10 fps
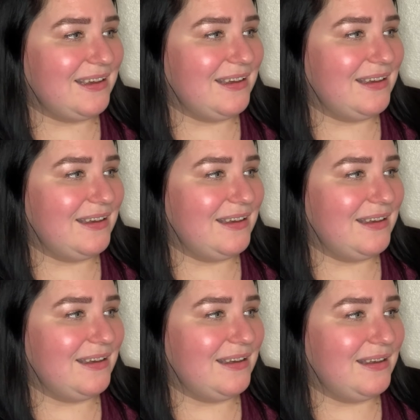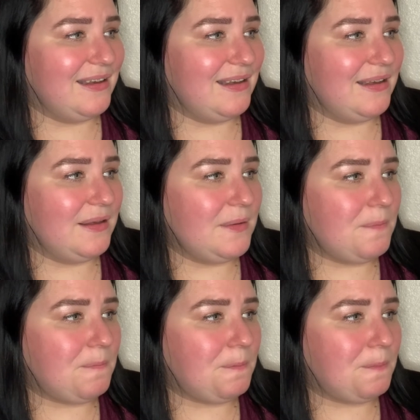
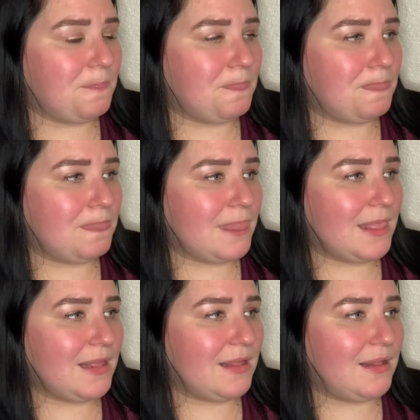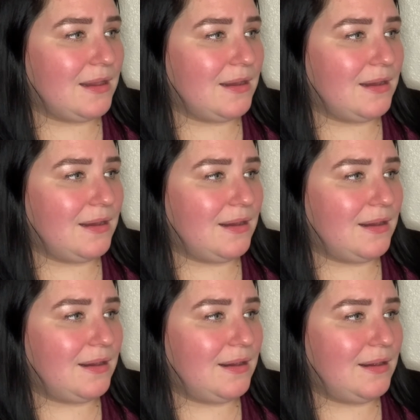
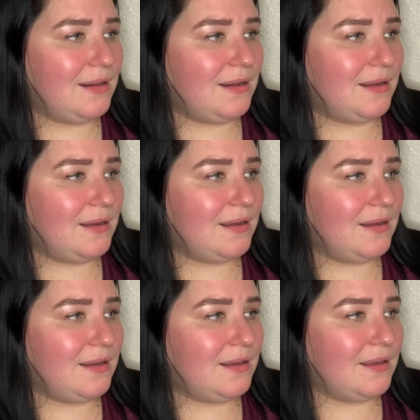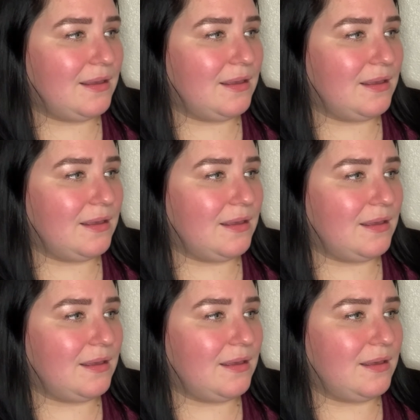
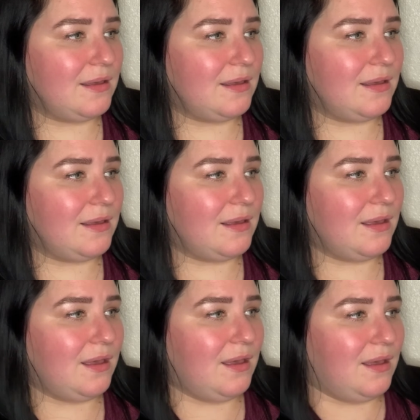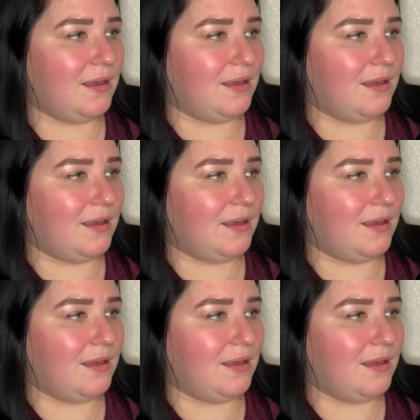No one is speaking in this clip.